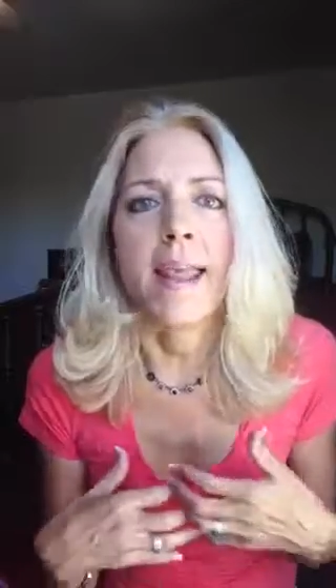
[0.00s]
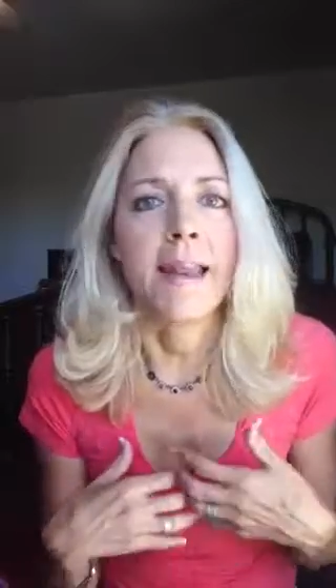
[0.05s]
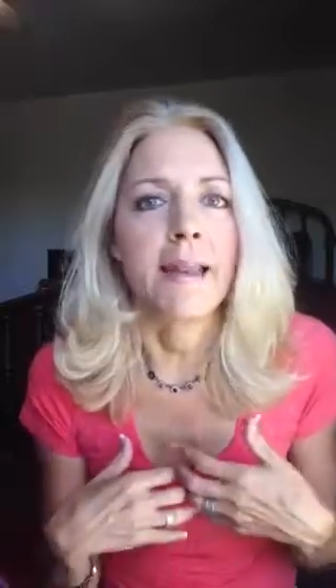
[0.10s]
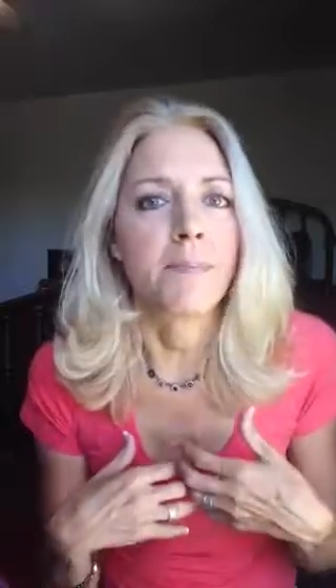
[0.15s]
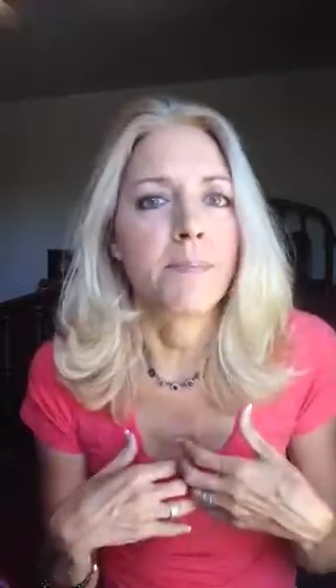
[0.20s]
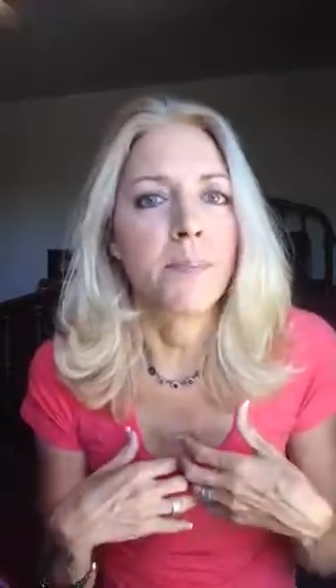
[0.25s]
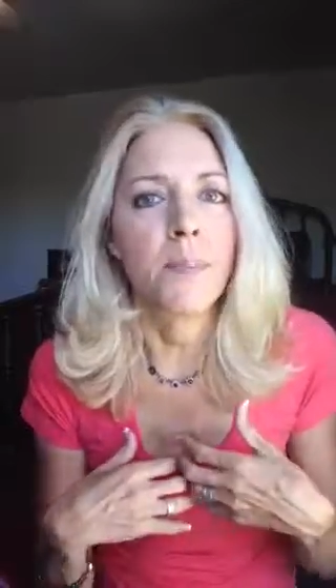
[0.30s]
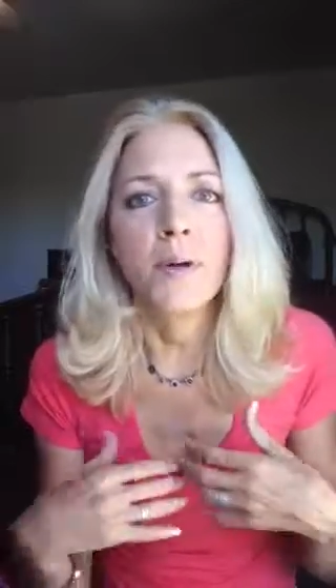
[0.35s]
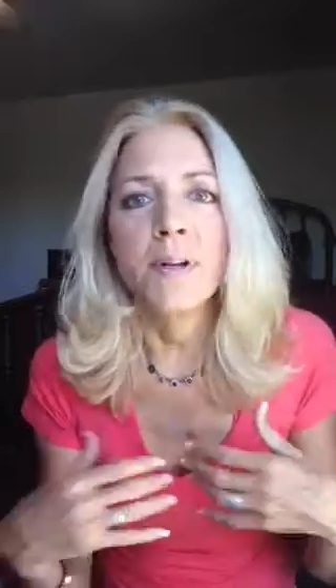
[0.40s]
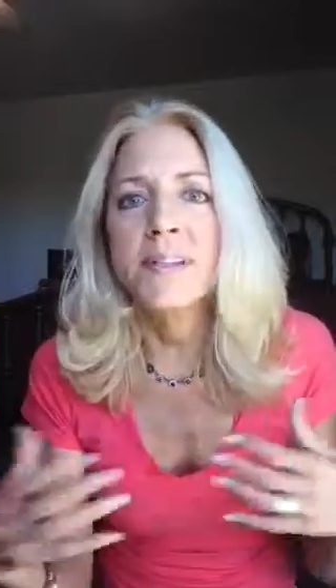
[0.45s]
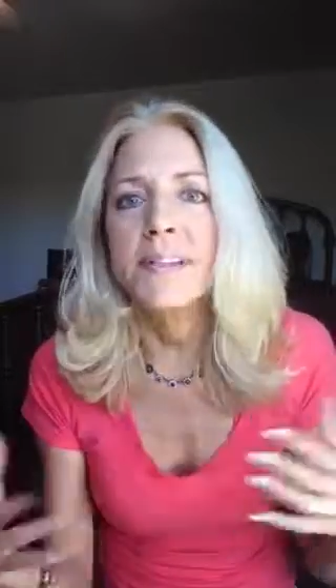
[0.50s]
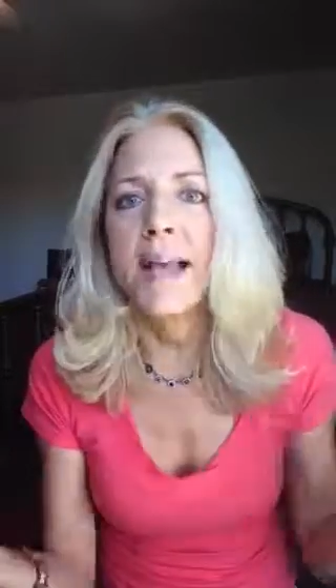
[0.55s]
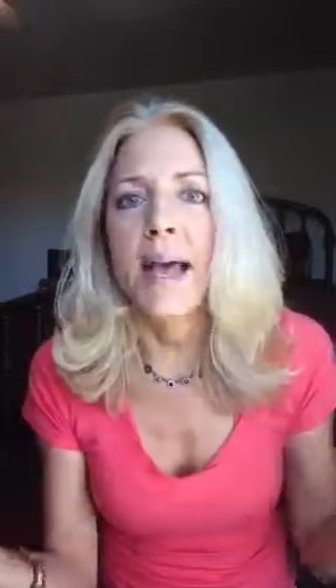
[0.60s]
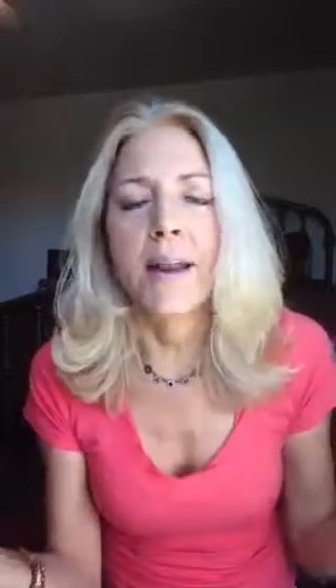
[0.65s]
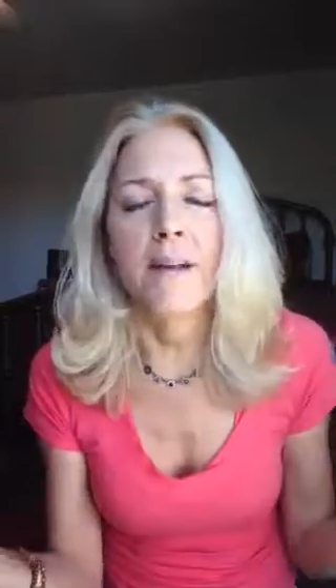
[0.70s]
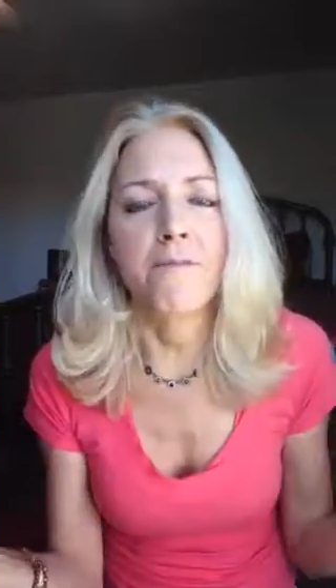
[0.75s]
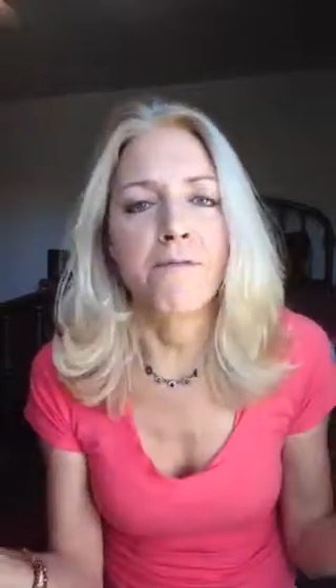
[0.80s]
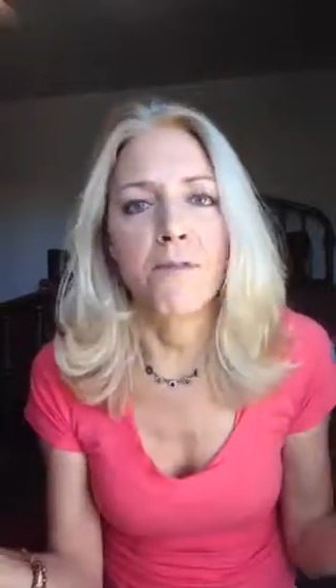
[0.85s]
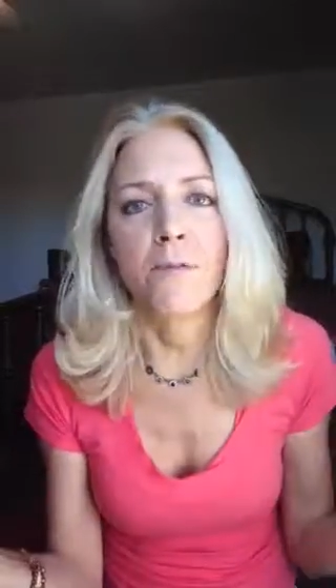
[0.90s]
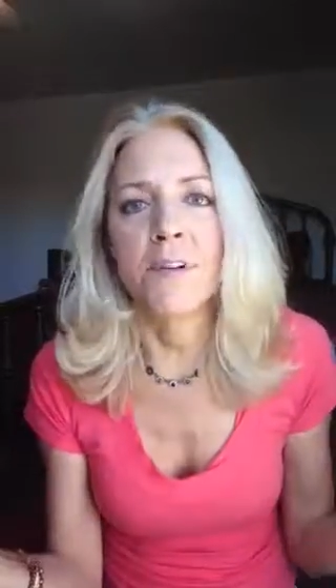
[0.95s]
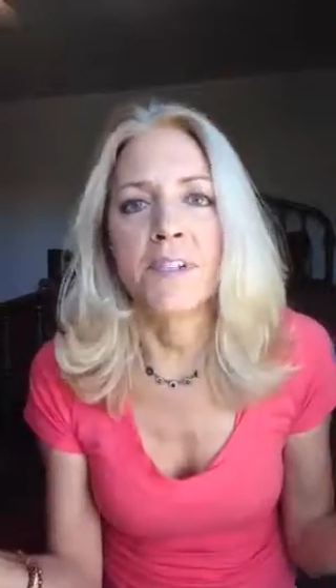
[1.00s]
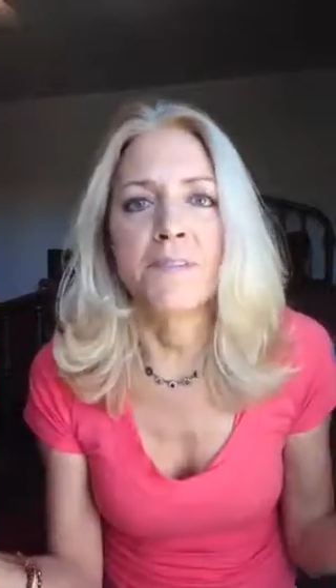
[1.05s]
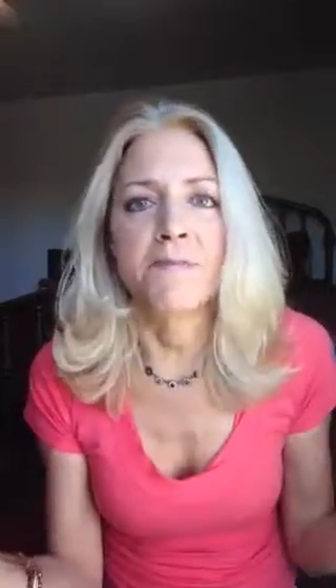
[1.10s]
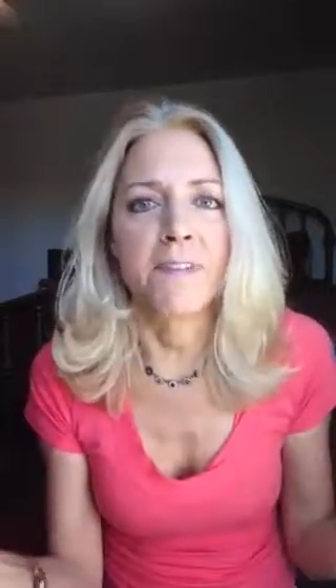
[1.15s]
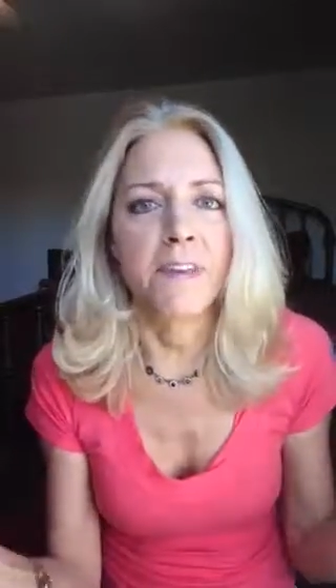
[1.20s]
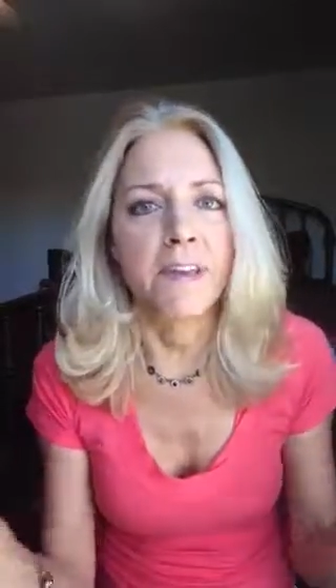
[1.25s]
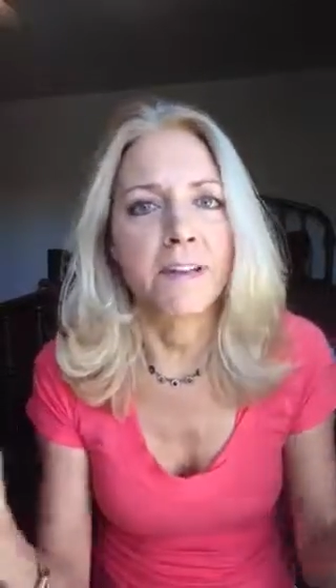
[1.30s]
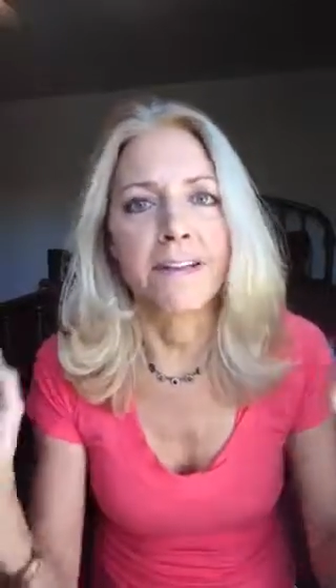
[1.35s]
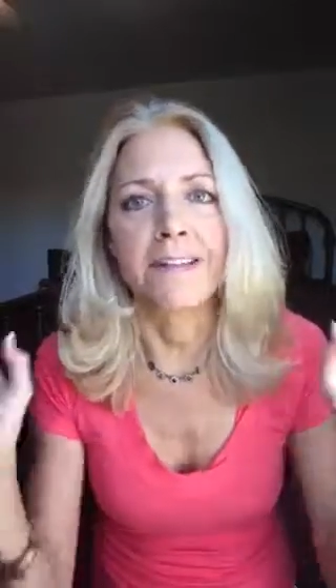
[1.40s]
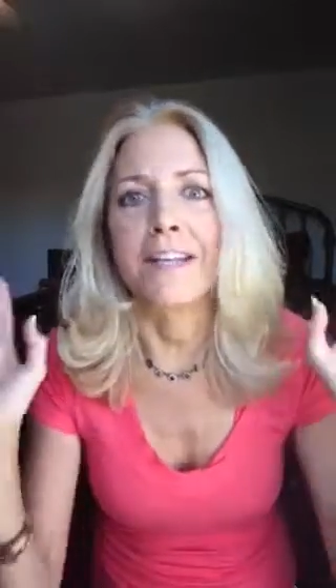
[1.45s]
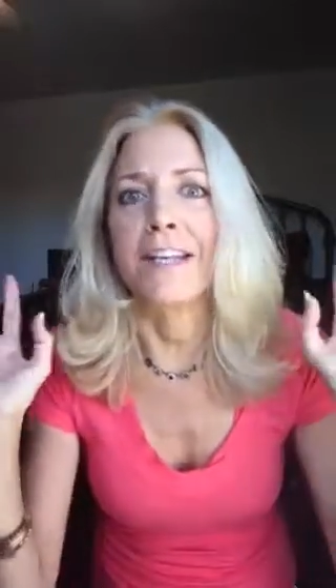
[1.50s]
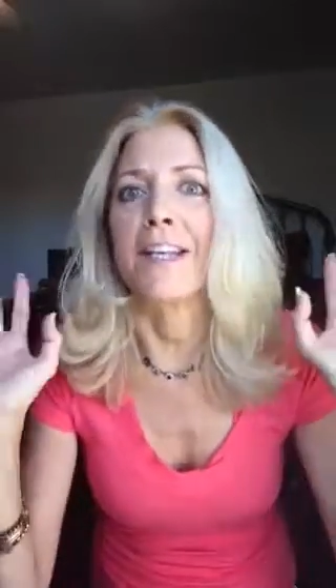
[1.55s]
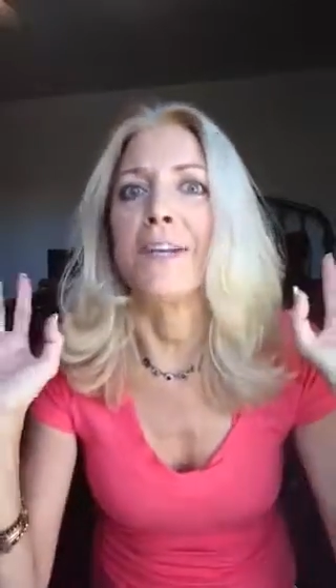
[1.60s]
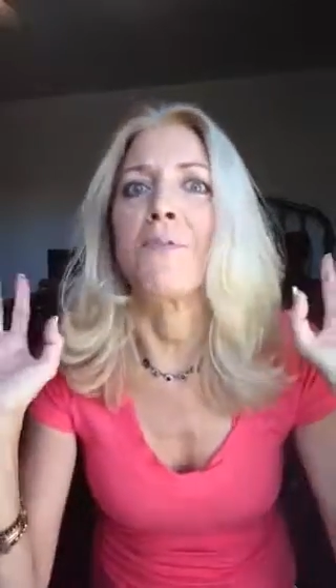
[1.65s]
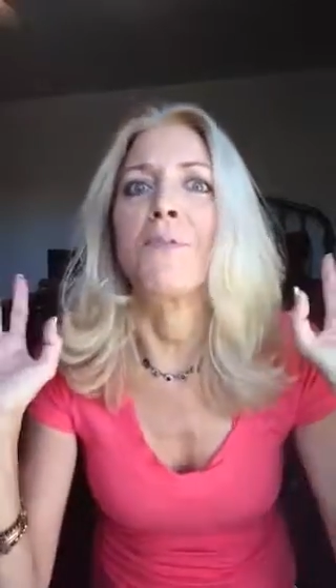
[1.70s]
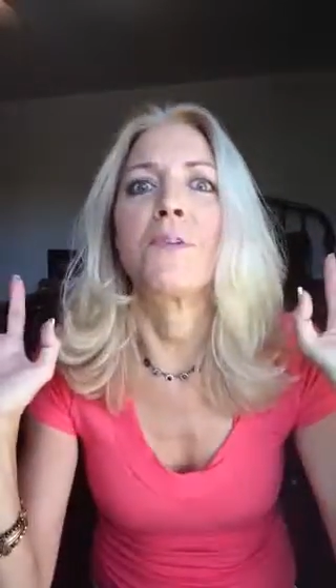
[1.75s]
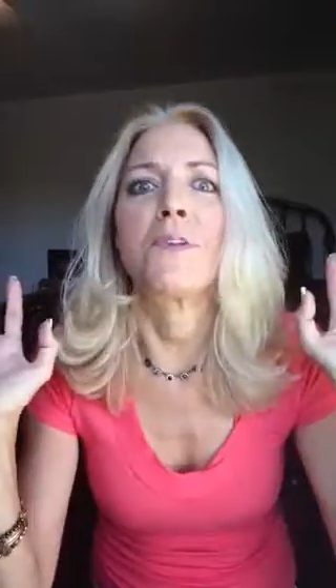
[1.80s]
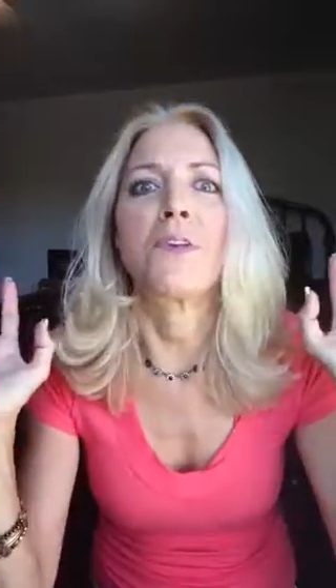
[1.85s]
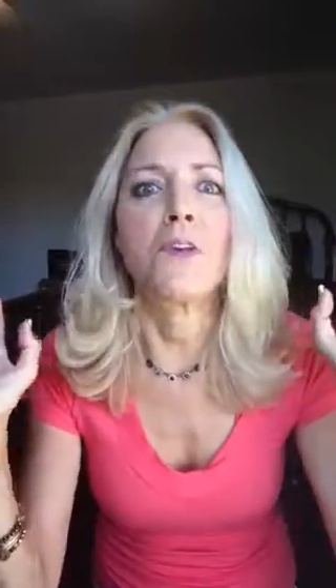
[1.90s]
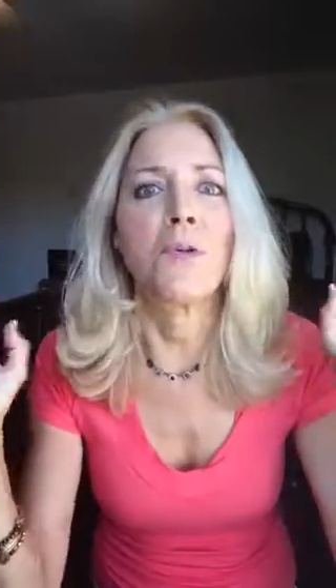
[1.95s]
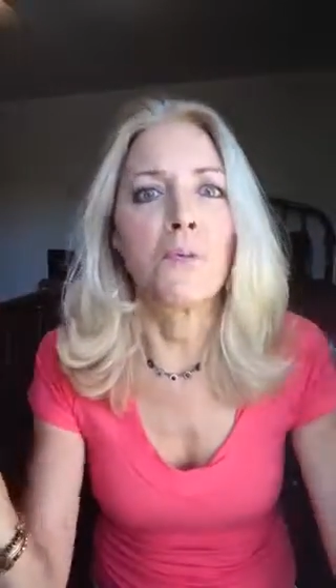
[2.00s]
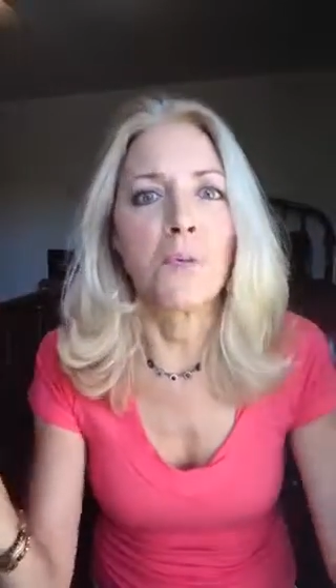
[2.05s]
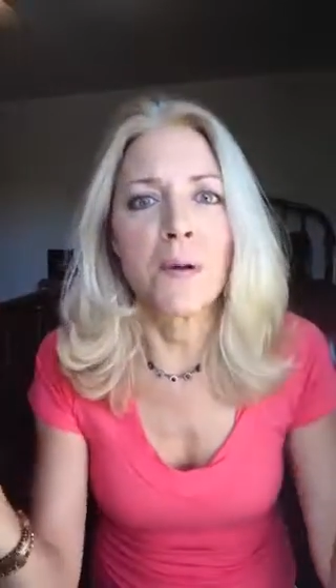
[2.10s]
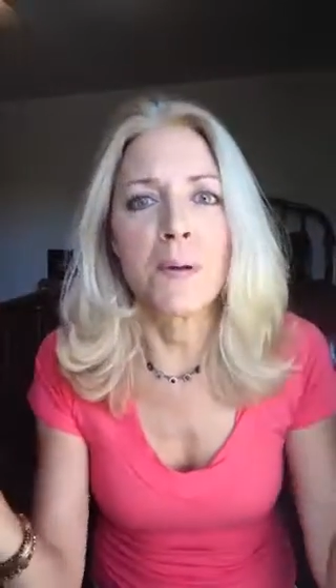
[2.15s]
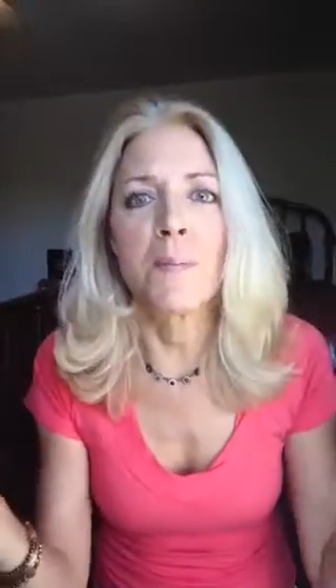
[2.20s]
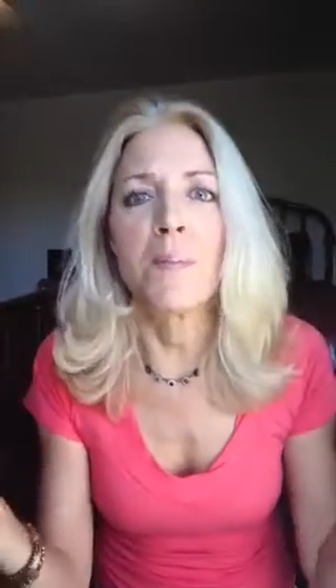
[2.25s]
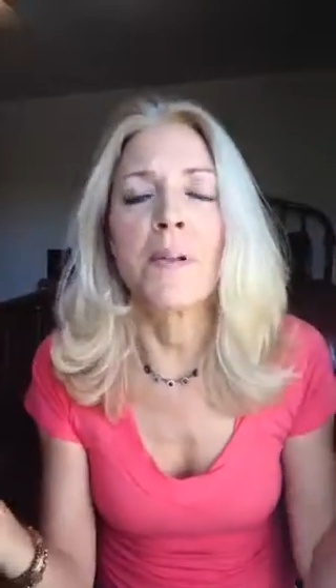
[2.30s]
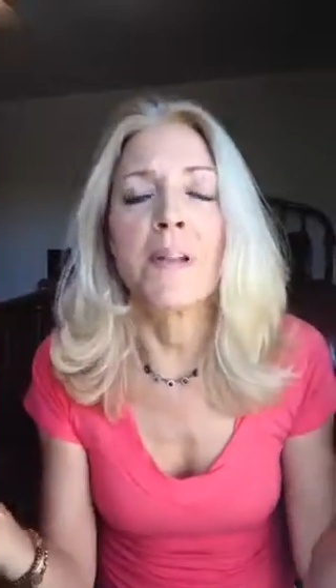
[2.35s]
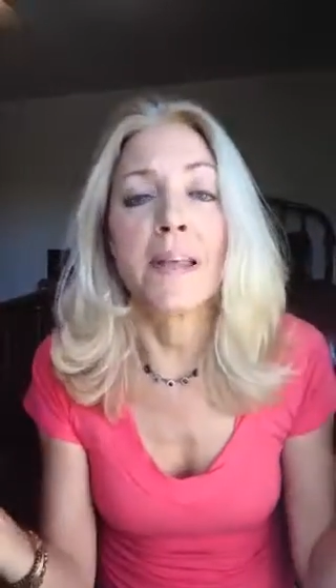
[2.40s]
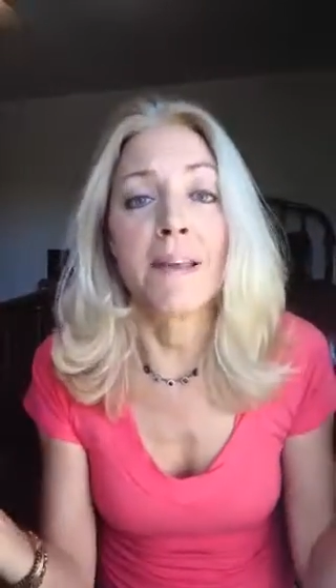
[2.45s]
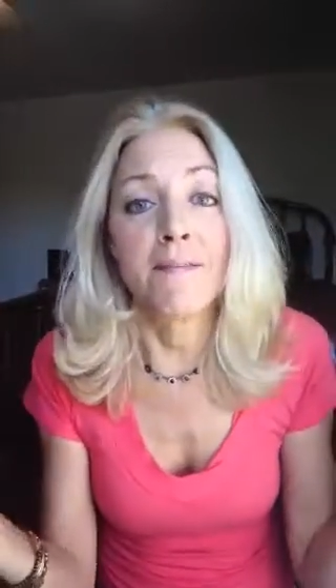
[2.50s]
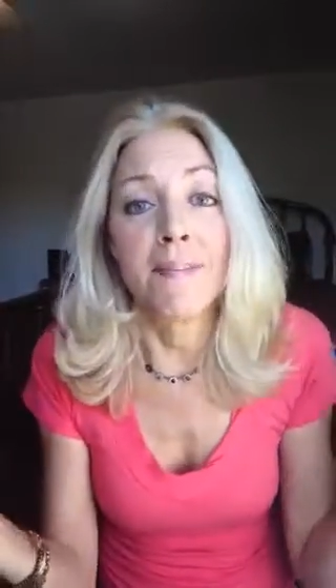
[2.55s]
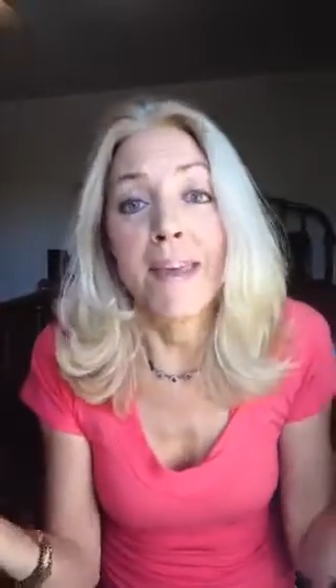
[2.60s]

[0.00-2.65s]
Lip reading: and it puts out a force field that you wouldn't believe.